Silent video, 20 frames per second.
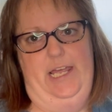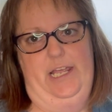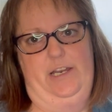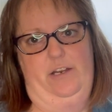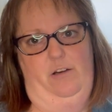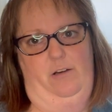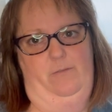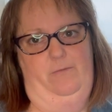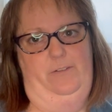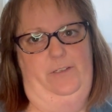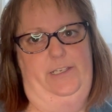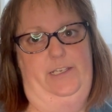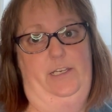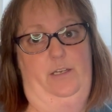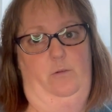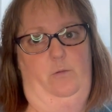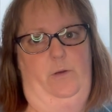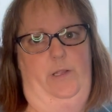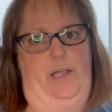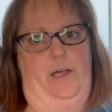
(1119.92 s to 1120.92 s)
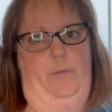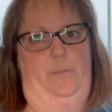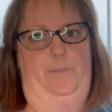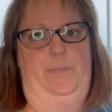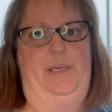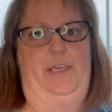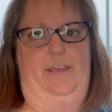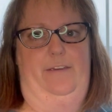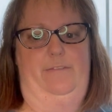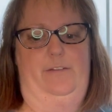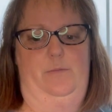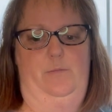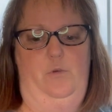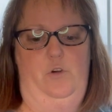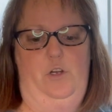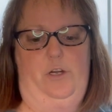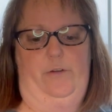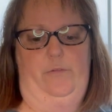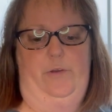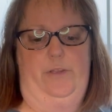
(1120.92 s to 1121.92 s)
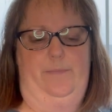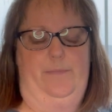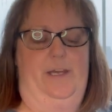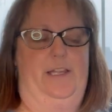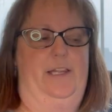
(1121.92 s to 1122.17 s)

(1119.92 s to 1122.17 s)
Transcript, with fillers: and hopefully it will help me even more with my